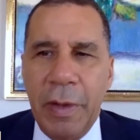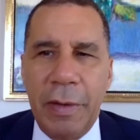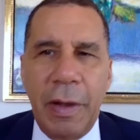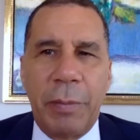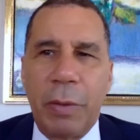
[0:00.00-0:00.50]

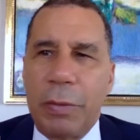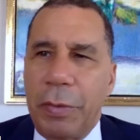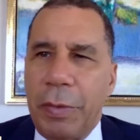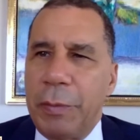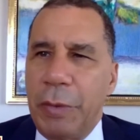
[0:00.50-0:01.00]
Now, both
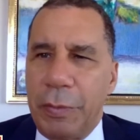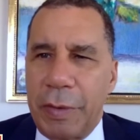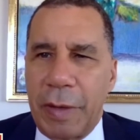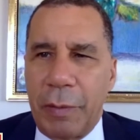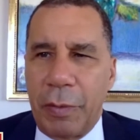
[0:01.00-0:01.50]
of them knew
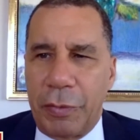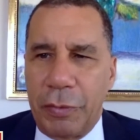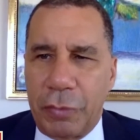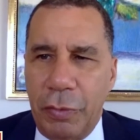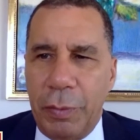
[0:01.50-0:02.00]
that that
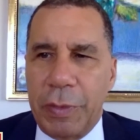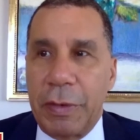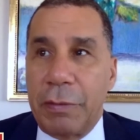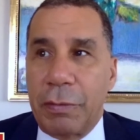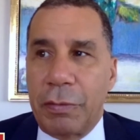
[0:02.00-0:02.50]
wasn't true, but
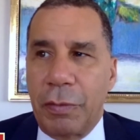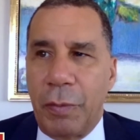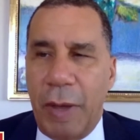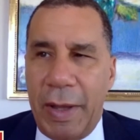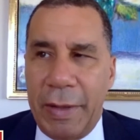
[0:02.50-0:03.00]
this was the
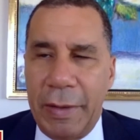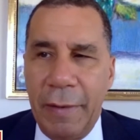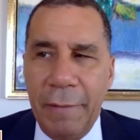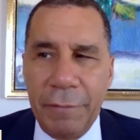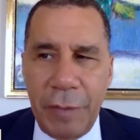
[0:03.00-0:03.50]
way
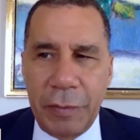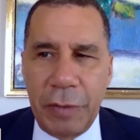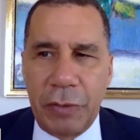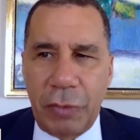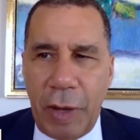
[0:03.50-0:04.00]
that
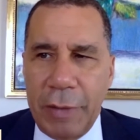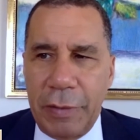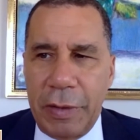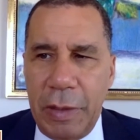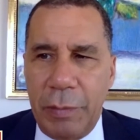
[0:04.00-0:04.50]
they tried
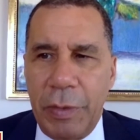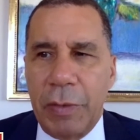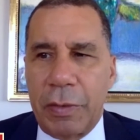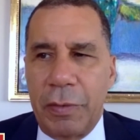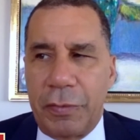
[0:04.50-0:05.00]
to keep
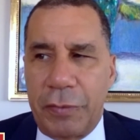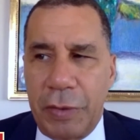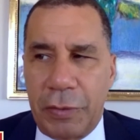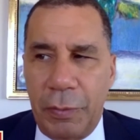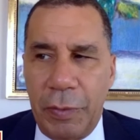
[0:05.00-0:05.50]
their
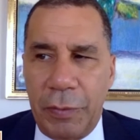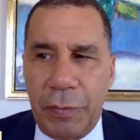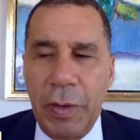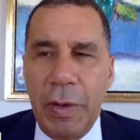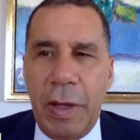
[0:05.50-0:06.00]

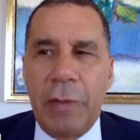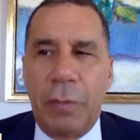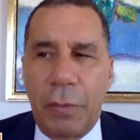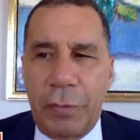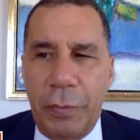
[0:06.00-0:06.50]
constituents and
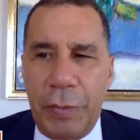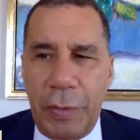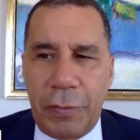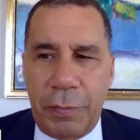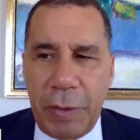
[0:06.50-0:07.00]
also
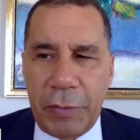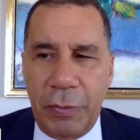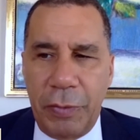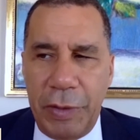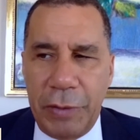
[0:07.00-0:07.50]
their
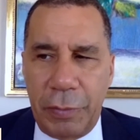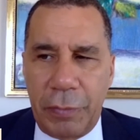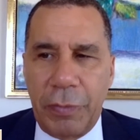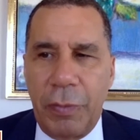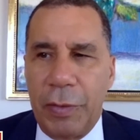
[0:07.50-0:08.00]
special
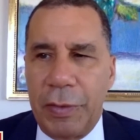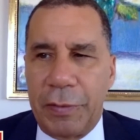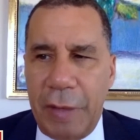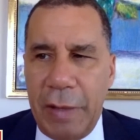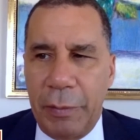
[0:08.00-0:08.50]
interests on the
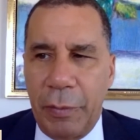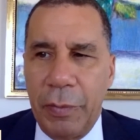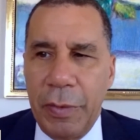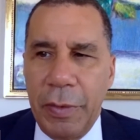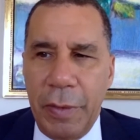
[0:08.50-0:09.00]
table.
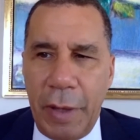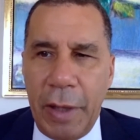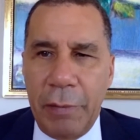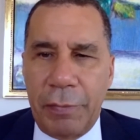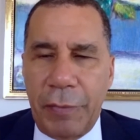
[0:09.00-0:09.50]

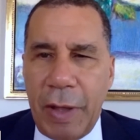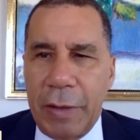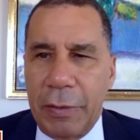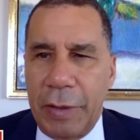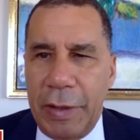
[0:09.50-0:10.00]
And
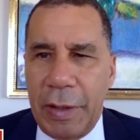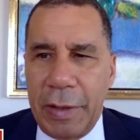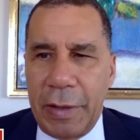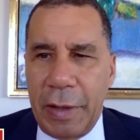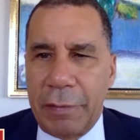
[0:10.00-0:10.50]
finally,
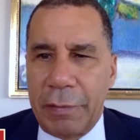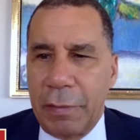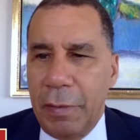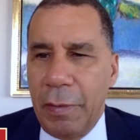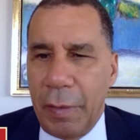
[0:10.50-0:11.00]
I guess
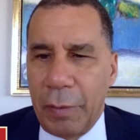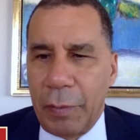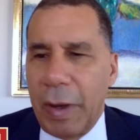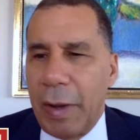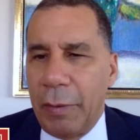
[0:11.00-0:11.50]

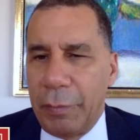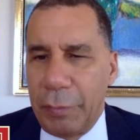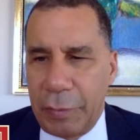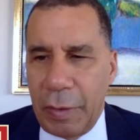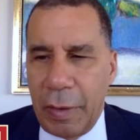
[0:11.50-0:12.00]

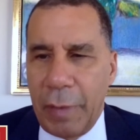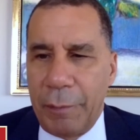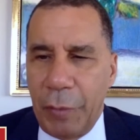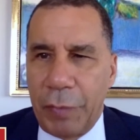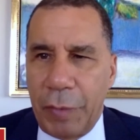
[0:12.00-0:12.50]
around
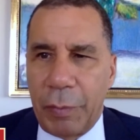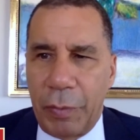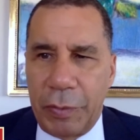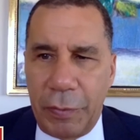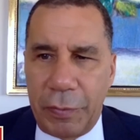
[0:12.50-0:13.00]
November
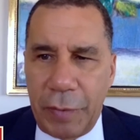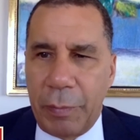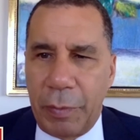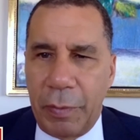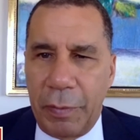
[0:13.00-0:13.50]
or
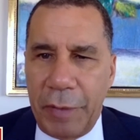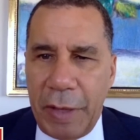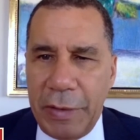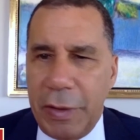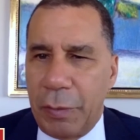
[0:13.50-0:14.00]
December of
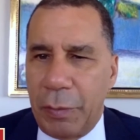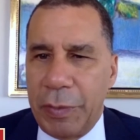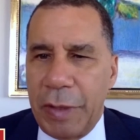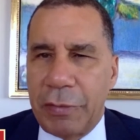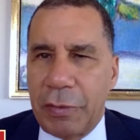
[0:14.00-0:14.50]
that year, when
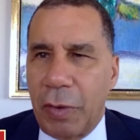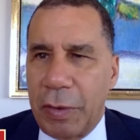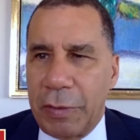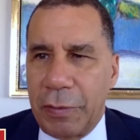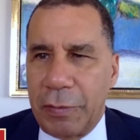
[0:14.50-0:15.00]
they
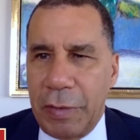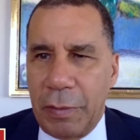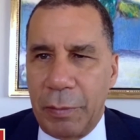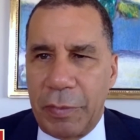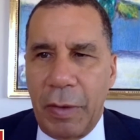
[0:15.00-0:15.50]
started to see
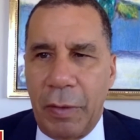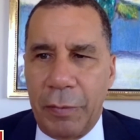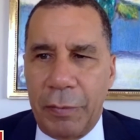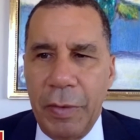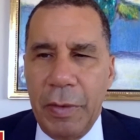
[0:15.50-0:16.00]

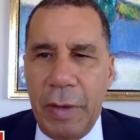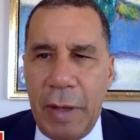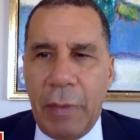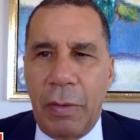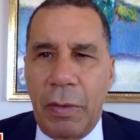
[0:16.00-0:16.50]
themselves
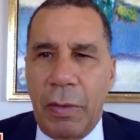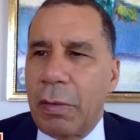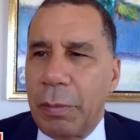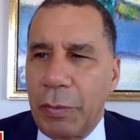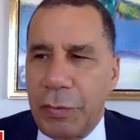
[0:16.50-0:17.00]
how
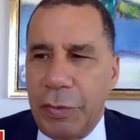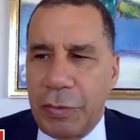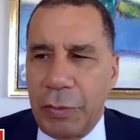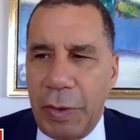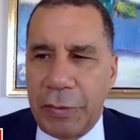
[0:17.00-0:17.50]
horrible a
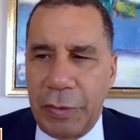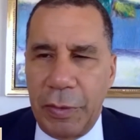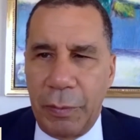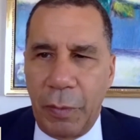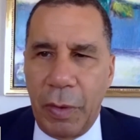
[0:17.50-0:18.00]
situation
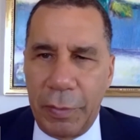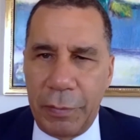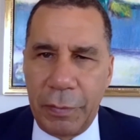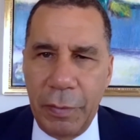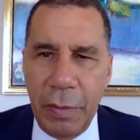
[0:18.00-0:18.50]
it was,